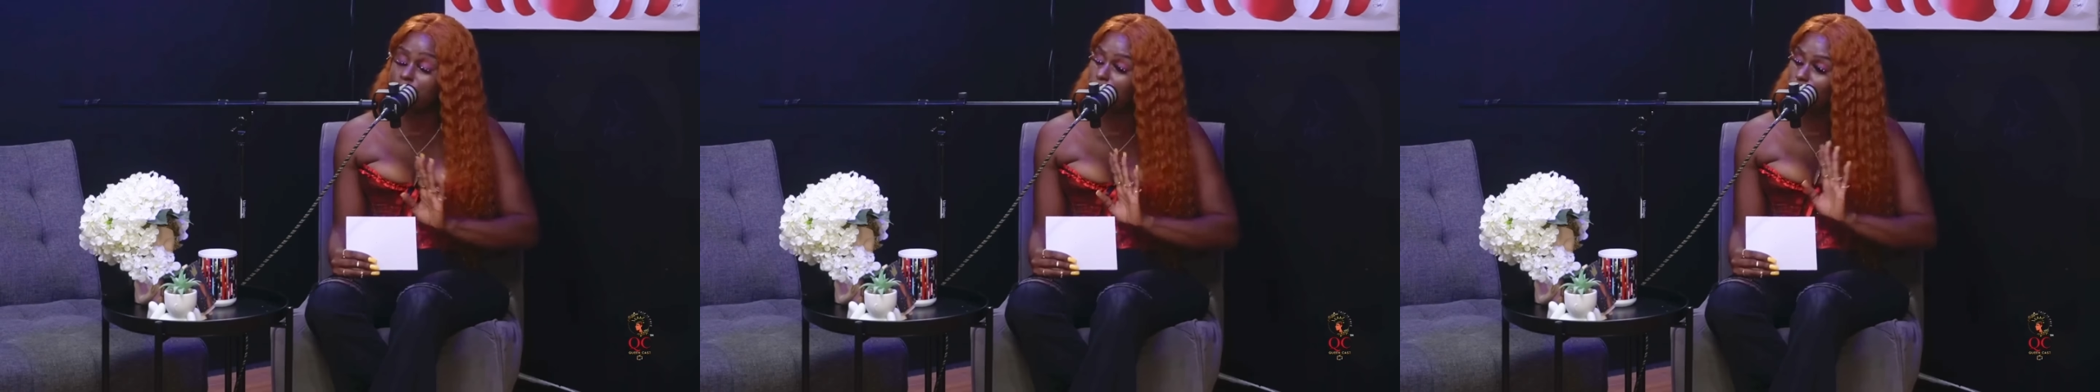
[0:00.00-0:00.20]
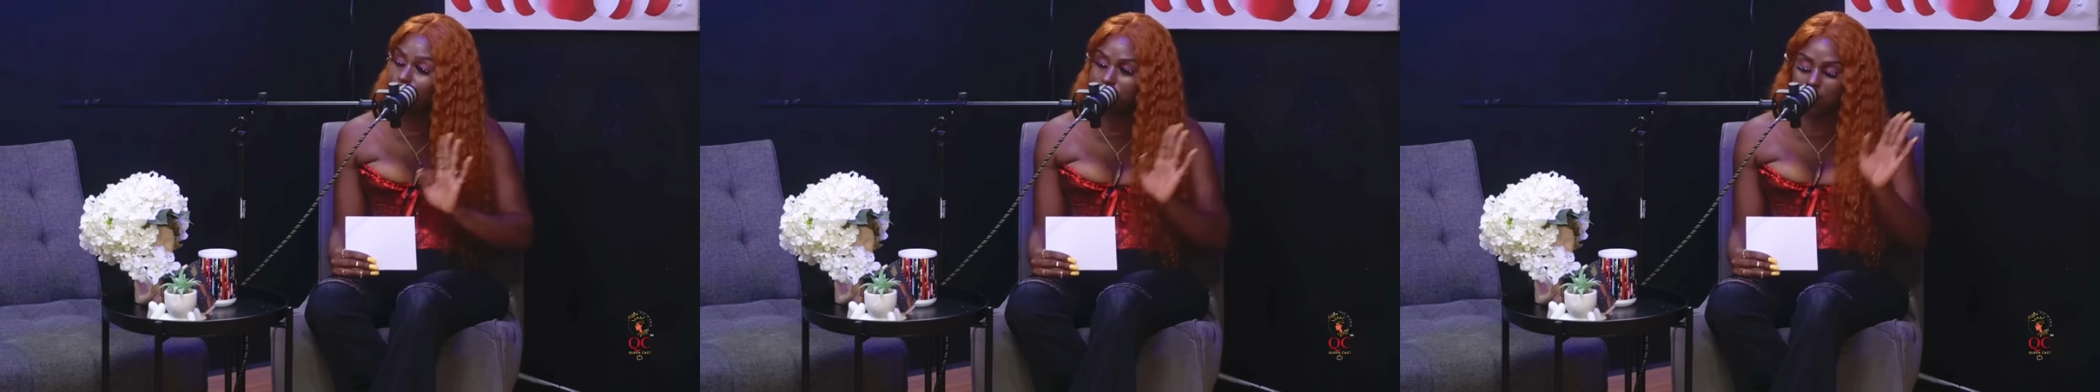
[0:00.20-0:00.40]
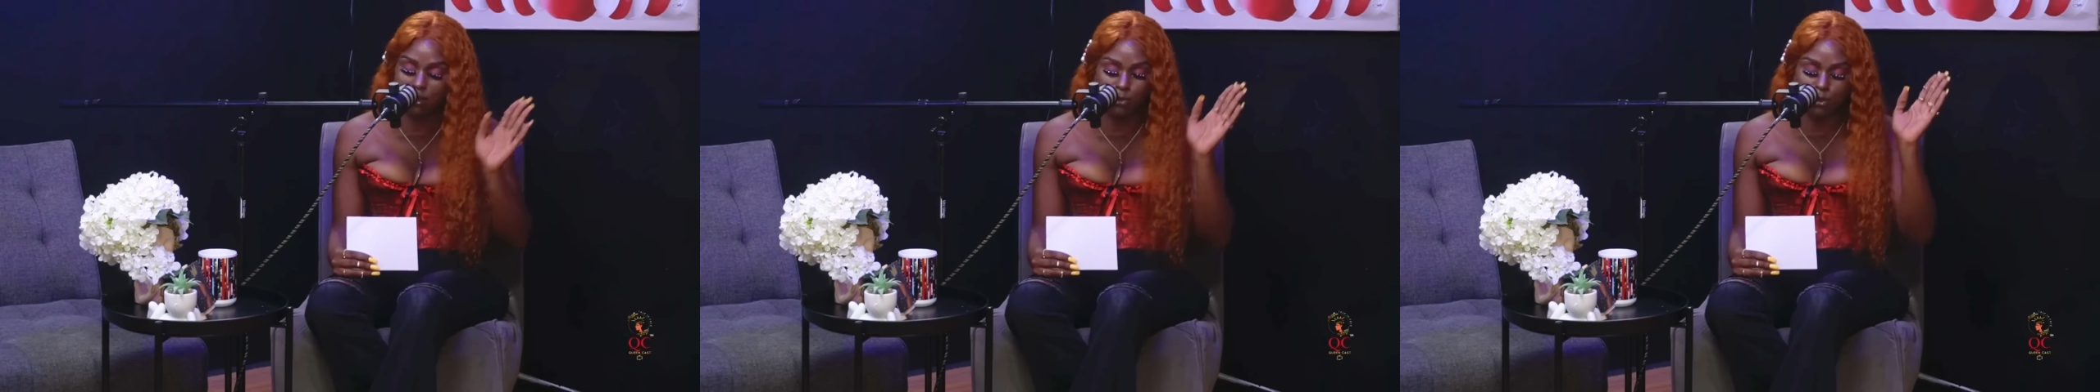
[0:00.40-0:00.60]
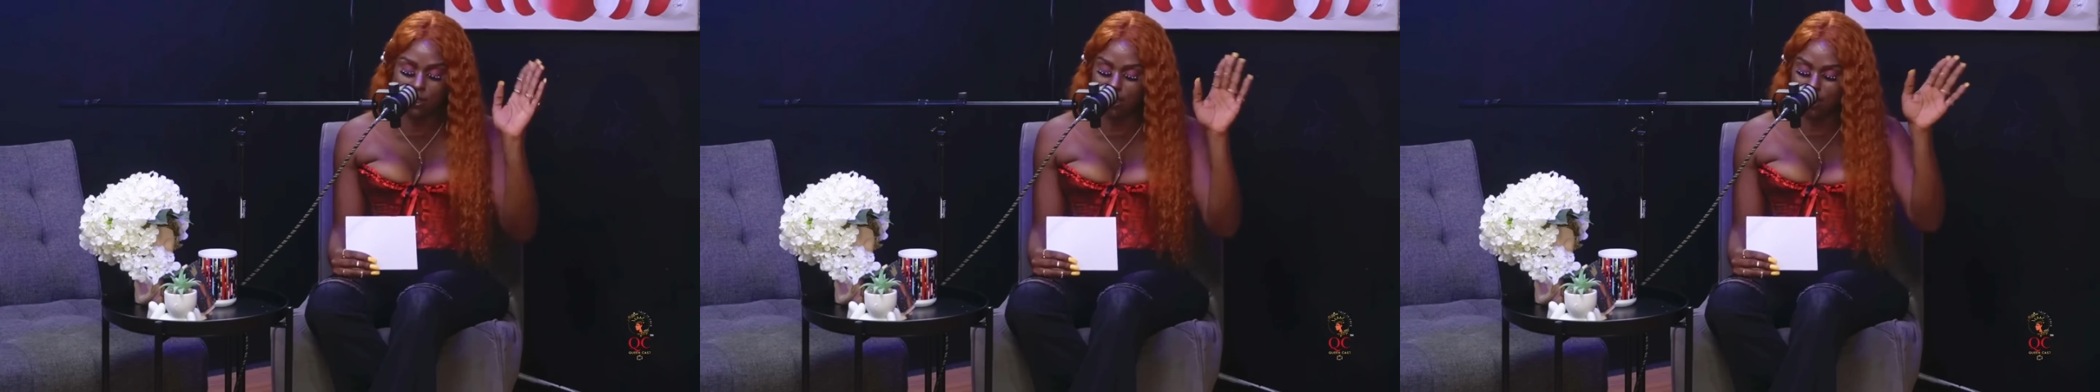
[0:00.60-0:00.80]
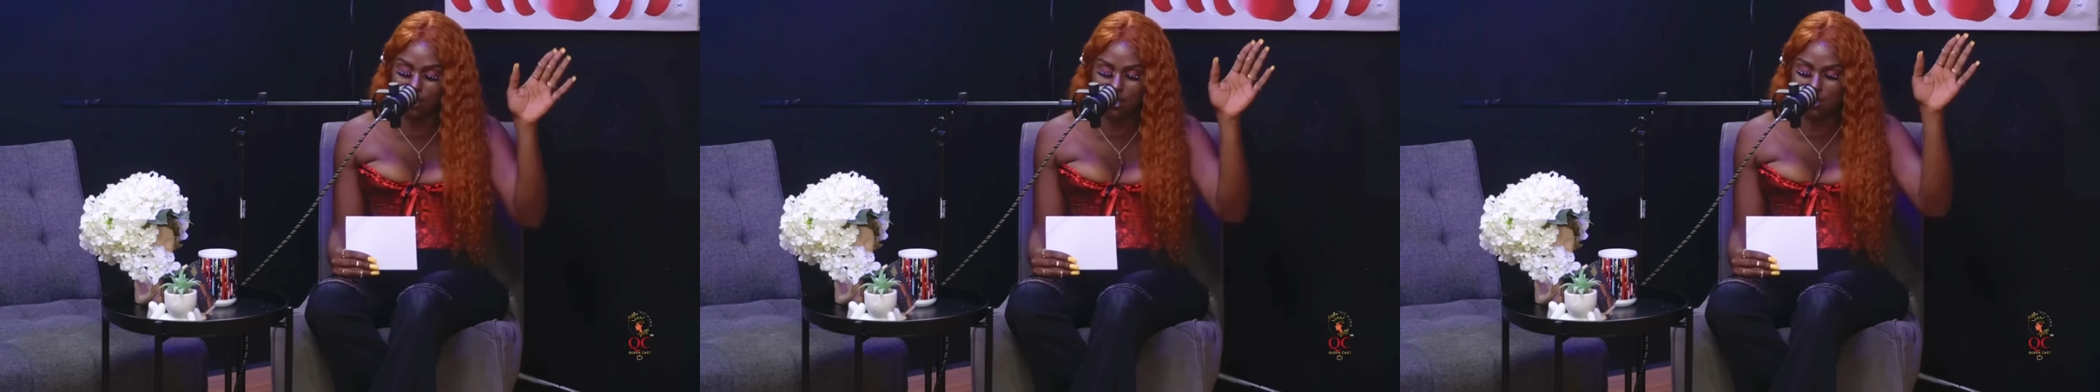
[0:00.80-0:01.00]
you could, you could
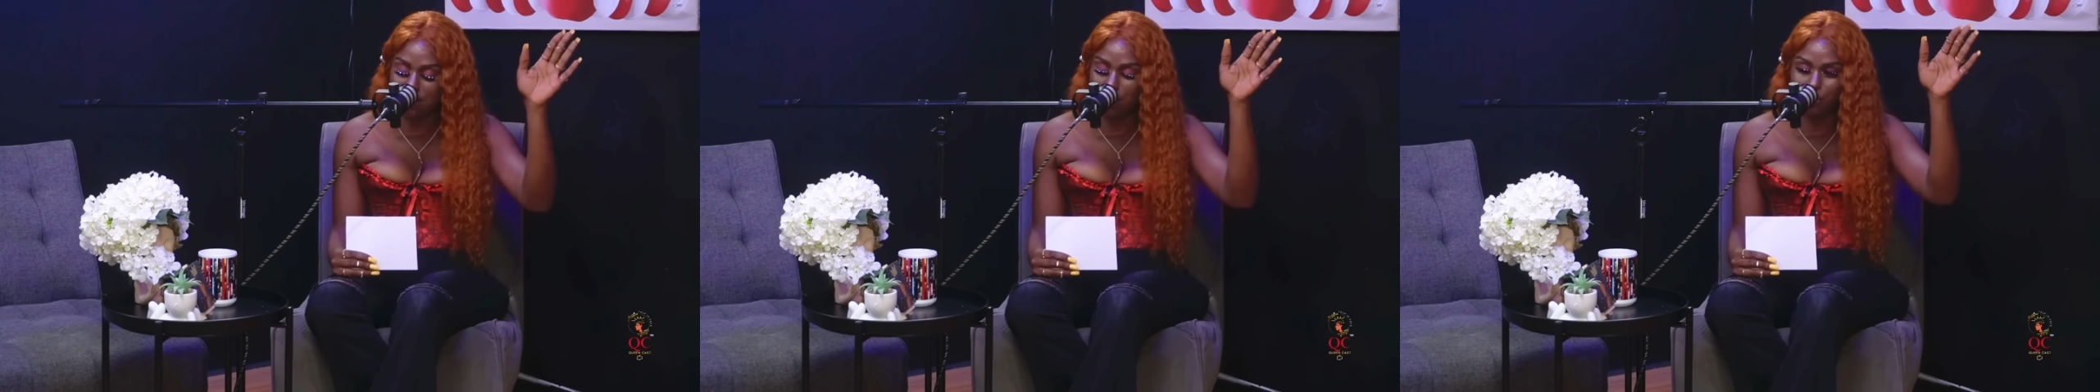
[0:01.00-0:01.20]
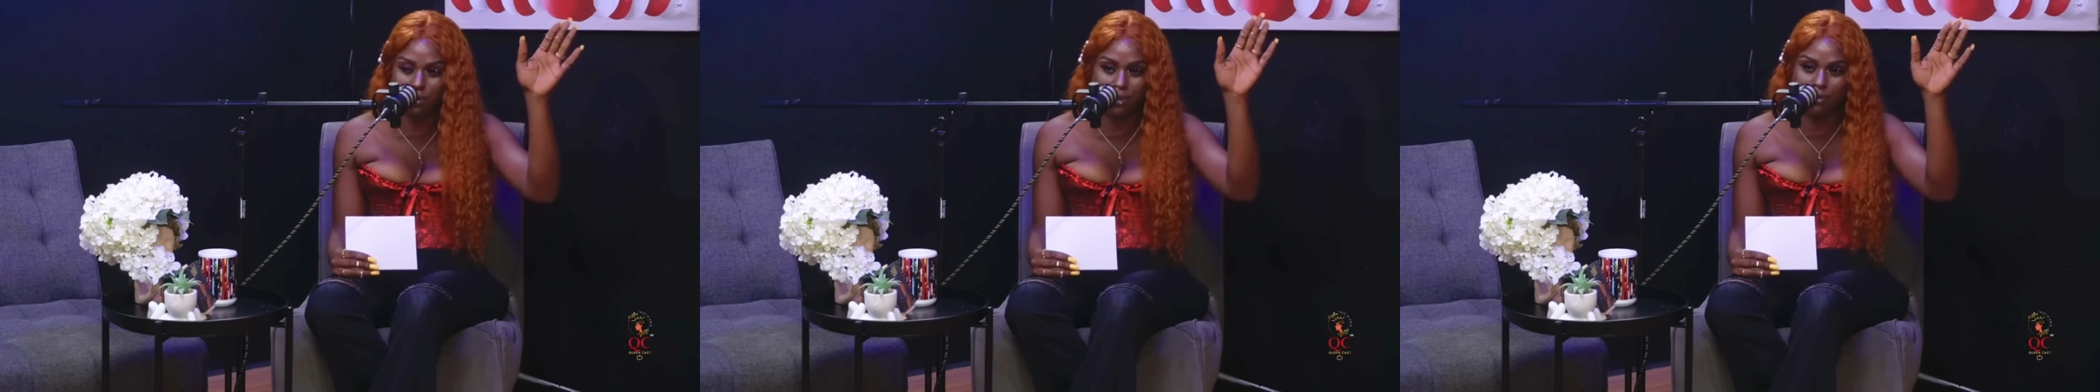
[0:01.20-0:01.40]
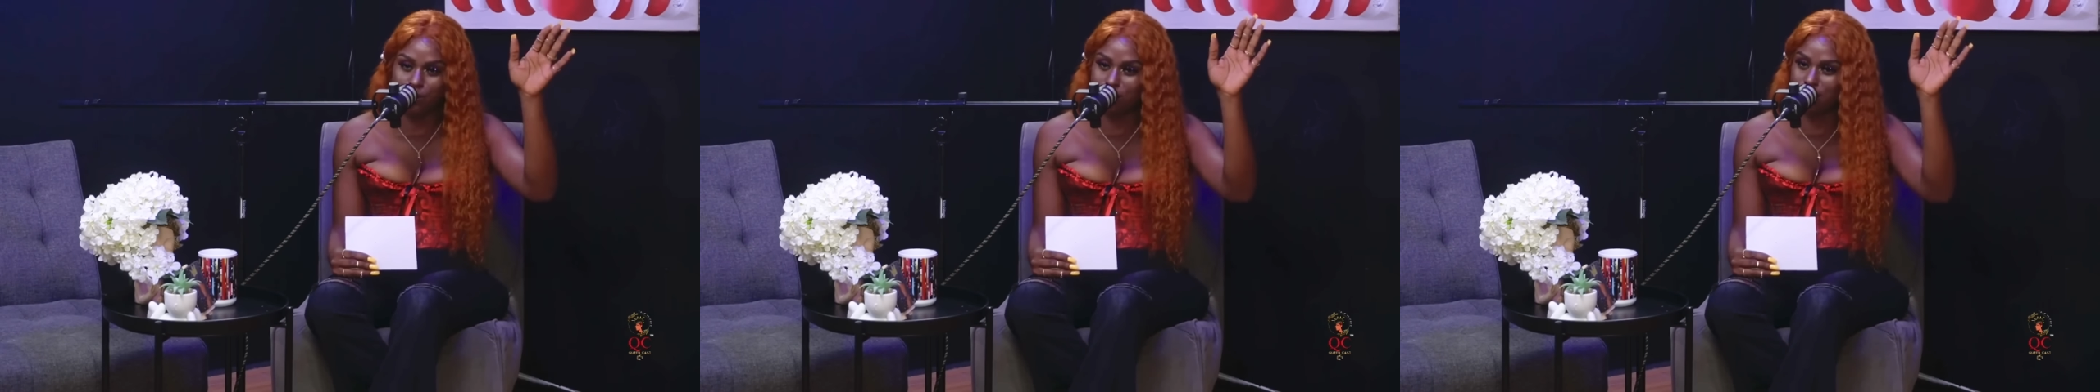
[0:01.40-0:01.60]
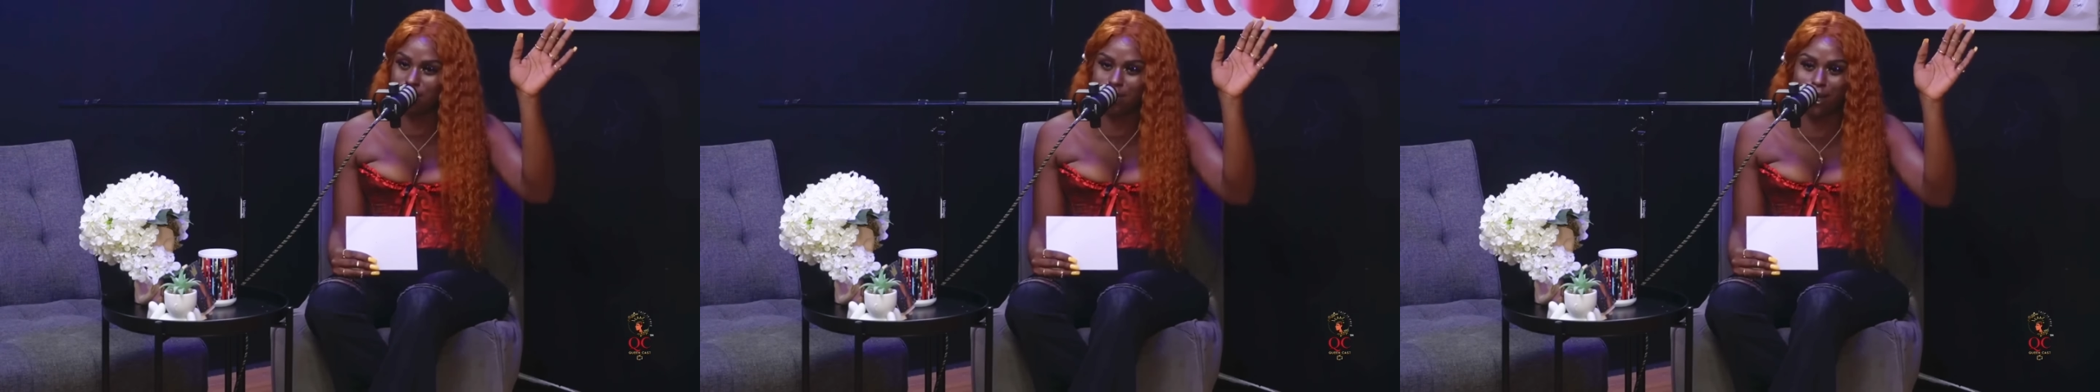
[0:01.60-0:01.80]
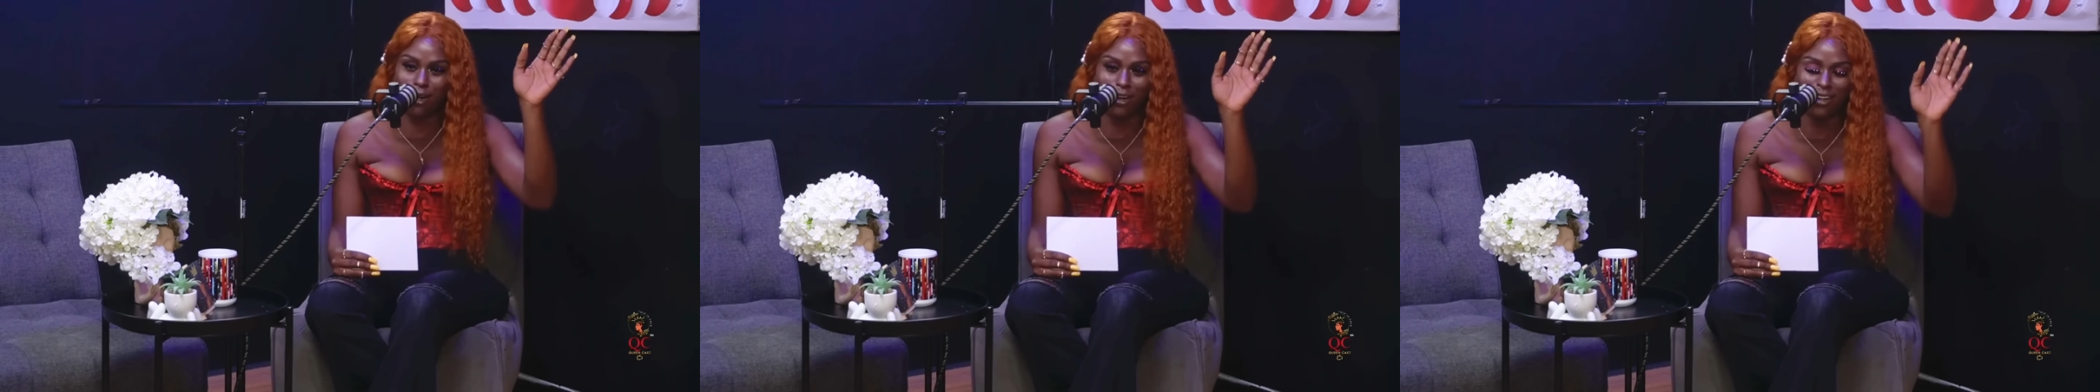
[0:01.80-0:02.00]
get the step in. You could
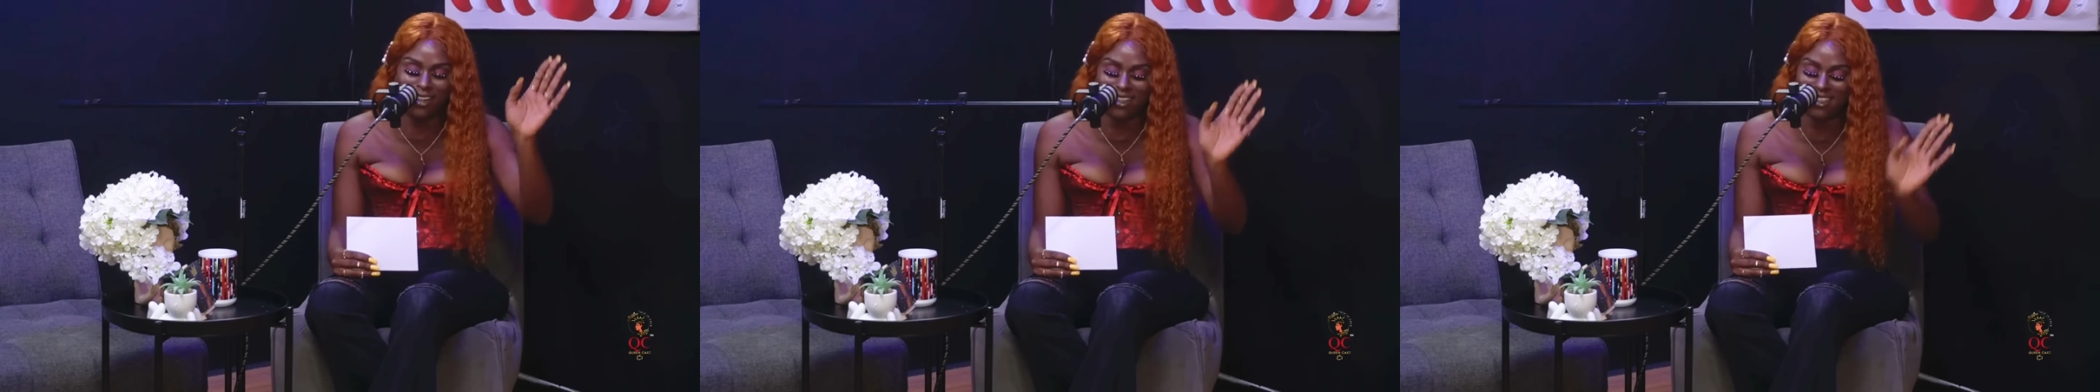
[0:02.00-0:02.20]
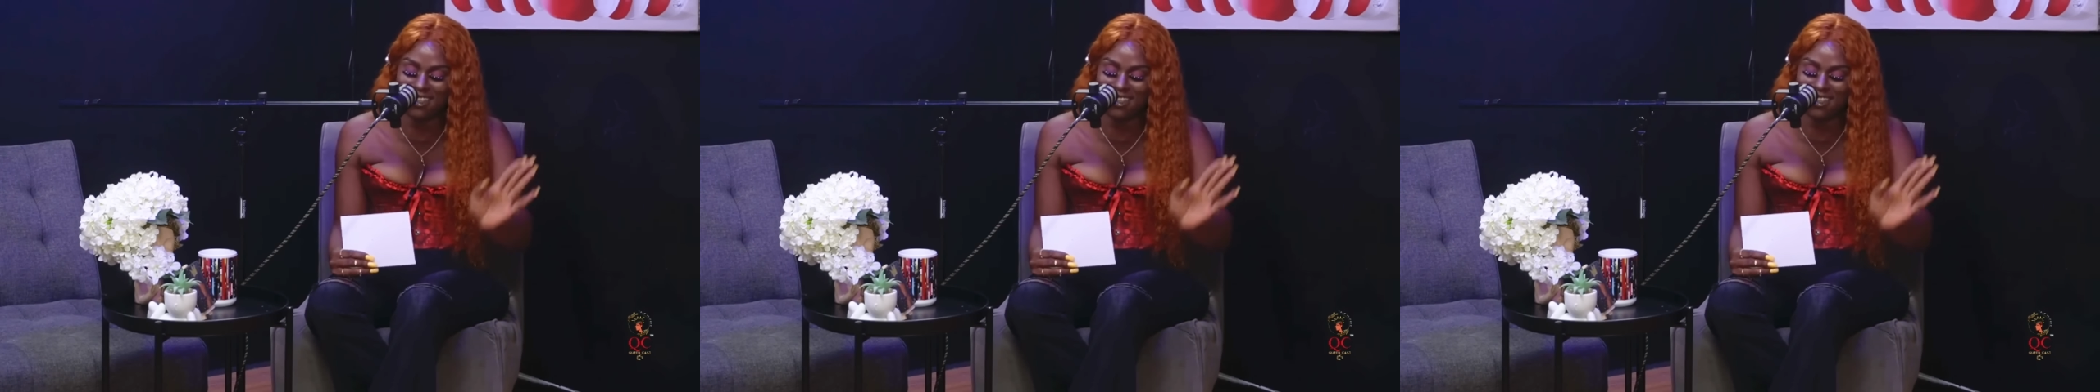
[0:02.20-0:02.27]
go.